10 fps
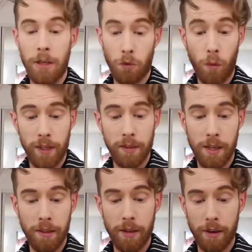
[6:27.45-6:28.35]
There's
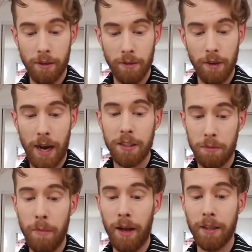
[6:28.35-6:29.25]
whiskey in there. I
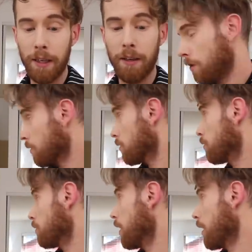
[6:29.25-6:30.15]
smell it. You're
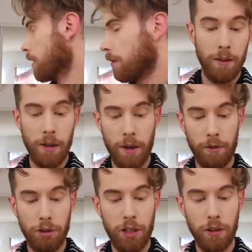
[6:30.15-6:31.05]
too young.
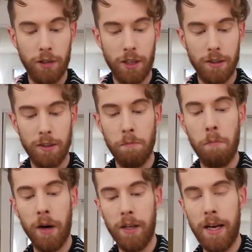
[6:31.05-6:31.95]
Another Jeer Desus
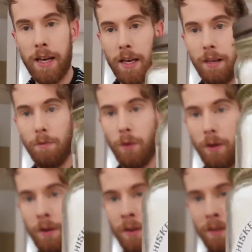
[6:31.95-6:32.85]
butt naked.
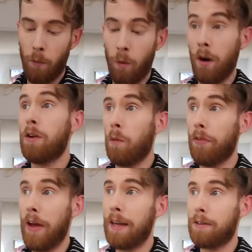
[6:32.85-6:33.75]
Well, I wonder
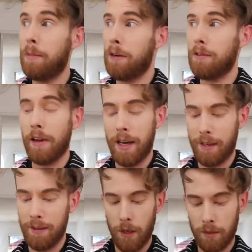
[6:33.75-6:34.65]
what that smells
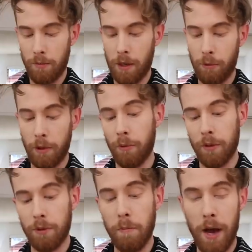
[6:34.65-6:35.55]
like. Not something I really
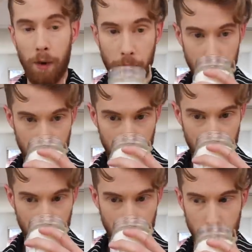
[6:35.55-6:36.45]
want to smell, but...
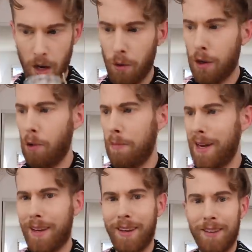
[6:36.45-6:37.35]
Oh, go me.